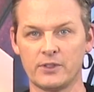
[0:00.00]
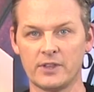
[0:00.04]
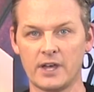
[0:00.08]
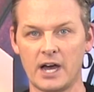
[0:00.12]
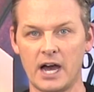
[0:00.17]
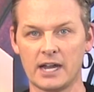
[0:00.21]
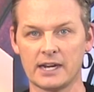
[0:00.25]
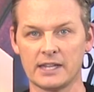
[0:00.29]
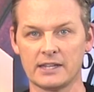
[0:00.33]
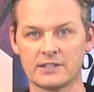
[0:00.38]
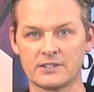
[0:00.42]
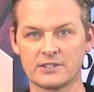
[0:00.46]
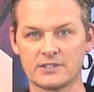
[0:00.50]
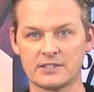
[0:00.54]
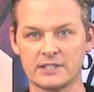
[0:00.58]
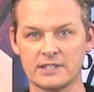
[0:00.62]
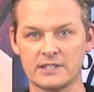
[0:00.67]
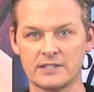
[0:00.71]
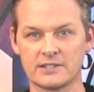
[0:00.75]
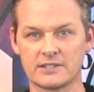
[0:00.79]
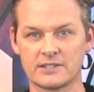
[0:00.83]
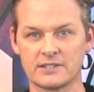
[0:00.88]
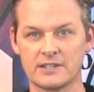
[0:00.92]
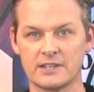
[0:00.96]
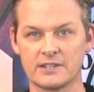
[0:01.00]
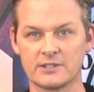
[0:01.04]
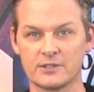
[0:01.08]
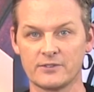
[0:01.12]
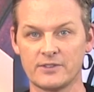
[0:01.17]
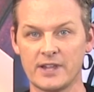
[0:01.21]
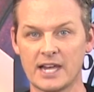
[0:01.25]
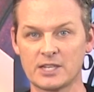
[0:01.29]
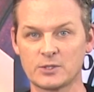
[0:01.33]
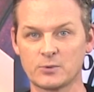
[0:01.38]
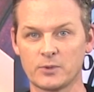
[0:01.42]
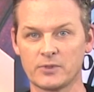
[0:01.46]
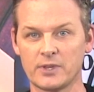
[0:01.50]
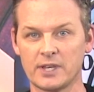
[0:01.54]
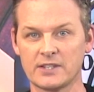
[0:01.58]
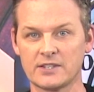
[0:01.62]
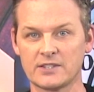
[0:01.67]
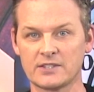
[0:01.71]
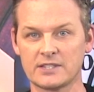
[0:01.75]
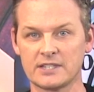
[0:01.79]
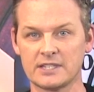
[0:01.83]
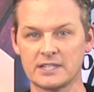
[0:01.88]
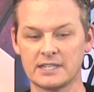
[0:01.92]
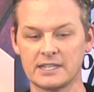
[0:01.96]
that the audience sees. So that's what they
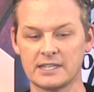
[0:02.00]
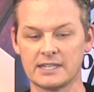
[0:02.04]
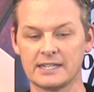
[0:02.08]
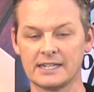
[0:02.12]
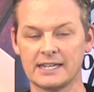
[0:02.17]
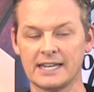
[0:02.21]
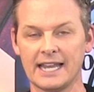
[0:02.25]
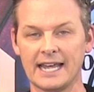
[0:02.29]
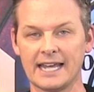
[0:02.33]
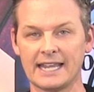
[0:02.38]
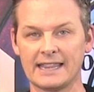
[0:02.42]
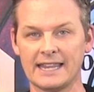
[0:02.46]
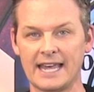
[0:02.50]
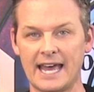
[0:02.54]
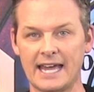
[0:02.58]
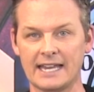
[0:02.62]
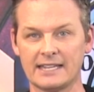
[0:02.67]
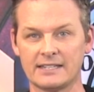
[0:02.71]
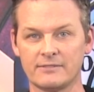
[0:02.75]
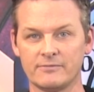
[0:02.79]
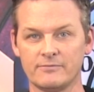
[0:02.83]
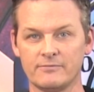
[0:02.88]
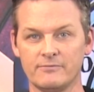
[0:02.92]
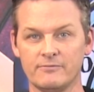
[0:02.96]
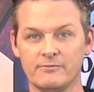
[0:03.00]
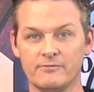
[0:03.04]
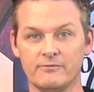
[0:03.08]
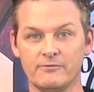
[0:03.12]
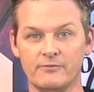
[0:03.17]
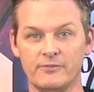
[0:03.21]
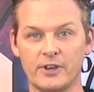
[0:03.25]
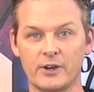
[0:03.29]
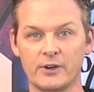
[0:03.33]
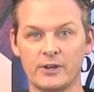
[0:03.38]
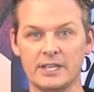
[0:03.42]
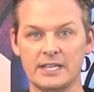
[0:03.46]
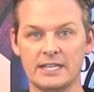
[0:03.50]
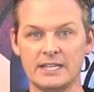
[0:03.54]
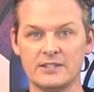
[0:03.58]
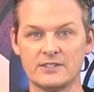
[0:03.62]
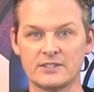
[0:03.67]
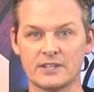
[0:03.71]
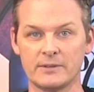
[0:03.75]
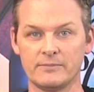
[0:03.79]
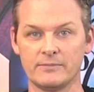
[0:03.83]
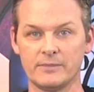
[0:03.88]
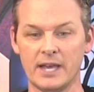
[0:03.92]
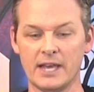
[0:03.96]
see like that. Very
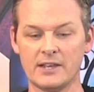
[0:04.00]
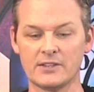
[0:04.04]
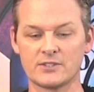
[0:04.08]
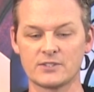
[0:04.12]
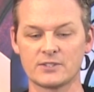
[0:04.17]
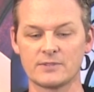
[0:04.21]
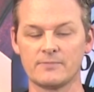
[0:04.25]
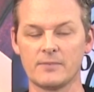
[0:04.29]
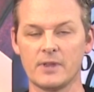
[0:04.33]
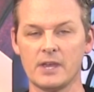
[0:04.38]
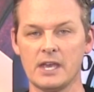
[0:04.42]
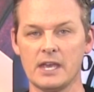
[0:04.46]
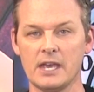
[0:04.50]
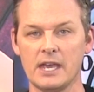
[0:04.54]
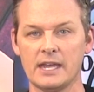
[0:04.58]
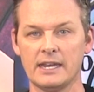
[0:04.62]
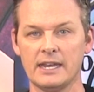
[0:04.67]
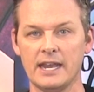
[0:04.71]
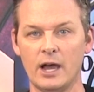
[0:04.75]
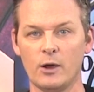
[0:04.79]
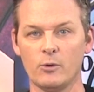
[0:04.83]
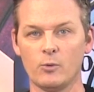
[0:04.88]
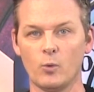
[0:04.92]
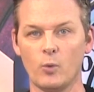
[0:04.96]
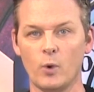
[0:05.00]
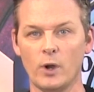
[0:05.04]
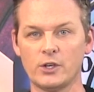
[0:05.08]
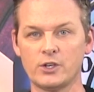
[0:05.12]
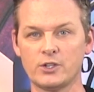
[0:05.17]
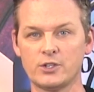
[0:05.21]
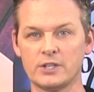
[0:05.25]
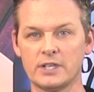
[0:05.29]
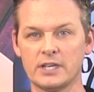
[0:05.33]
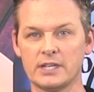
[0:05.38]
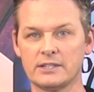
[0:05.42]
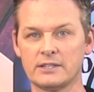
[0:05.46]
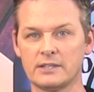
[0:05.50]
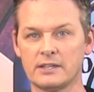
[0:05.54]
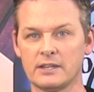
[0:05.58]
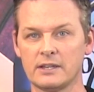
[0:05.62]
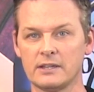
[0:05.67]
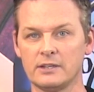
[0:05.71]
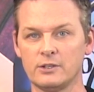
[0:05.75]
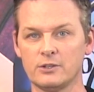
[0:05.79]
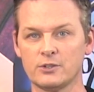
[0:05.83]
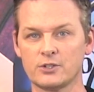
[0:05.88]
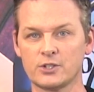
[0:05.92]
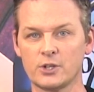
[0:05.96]
easy. Yes. Now, once you get,
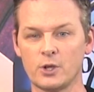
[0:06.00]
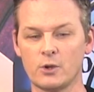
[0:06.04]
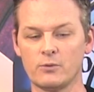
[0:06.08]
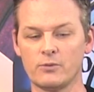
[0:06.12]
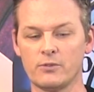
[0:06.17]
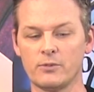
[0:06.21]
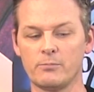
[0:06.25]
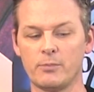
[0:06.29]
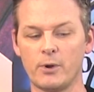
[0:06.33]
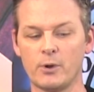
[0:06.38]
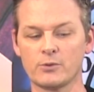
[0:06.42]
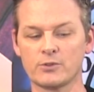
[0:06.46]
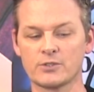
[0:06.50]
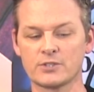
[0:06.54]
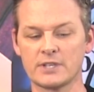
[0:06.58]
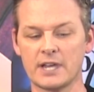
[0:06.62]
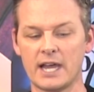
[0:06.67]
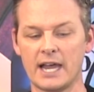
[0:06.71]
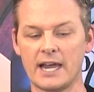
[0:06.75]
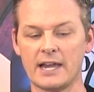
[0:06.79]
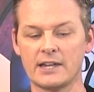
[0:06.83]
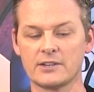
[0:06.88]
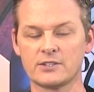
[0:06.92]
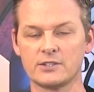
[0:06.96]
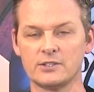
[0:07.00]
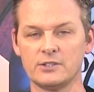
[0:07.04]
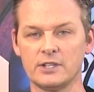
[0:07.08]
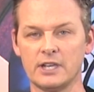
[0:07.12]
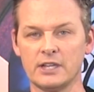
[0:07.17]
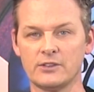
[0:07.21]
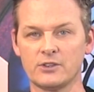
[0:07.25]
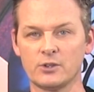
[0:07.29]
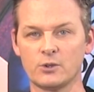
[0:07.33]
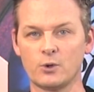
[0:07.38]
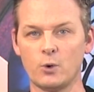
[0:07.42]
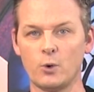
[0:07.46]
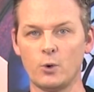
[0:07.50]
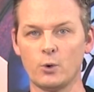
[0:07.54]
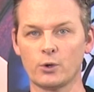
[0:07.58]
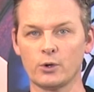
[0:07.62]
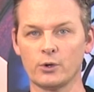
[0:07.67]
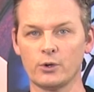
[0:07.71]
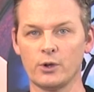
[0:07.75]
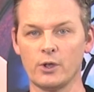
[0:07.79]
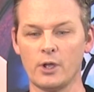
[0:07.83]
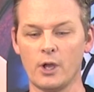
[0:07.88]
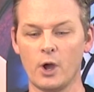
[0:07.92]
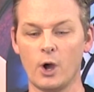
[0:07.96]
you're shown both sides, you get the
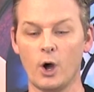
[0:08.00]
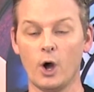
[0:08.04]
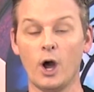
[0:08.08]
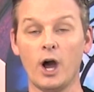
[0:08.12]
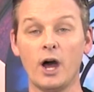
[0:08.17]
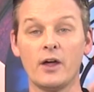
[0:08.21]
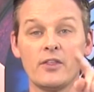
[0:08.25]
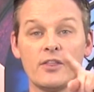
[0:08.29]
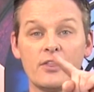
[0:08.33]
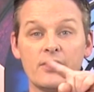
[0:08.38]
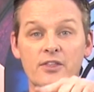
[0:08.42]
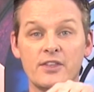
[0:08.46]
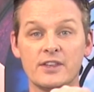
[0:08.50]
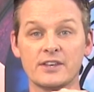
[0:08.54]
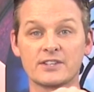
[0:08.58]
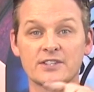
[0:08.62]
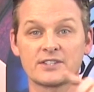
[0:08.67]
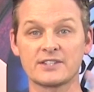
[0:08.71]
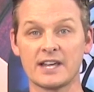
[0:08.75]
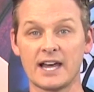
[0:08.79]
quarter on this